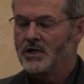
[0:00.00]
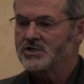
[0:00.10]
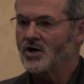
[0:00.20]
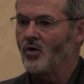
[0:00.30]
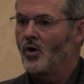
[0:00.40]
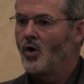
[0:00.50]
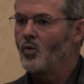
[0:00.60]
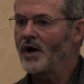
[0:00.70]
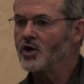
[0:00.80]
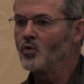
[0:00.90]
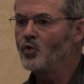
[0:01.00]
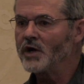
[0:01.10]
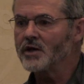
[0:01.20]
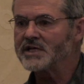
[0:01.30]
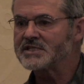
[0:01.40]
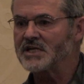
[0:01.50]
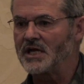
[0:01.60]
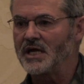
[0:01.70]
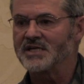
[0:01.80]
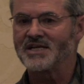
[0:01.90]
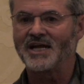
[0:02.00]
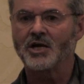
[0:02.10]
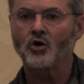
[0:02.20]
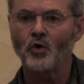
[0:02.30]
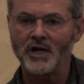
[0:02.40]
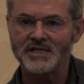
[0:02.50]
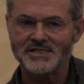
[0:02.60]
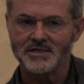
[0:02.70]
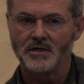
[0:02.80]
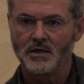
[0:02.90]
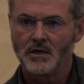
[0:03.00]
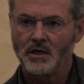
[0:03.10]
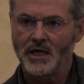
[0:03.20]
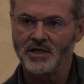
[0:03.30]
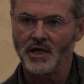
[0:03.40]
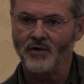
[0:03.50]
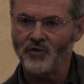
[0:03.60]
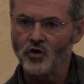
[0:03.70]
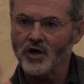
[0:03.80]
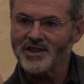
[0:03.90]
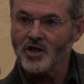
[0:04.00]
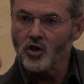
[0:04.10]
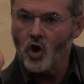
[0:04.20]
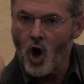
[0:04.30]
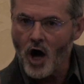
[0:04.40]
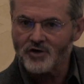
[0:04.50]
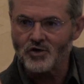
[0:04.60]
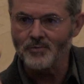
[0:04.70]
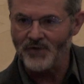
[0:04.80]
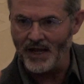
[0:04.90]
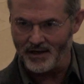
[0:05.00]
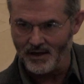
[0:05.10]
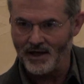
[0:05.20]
So what you really see is an increase in, if you look at the long-term data,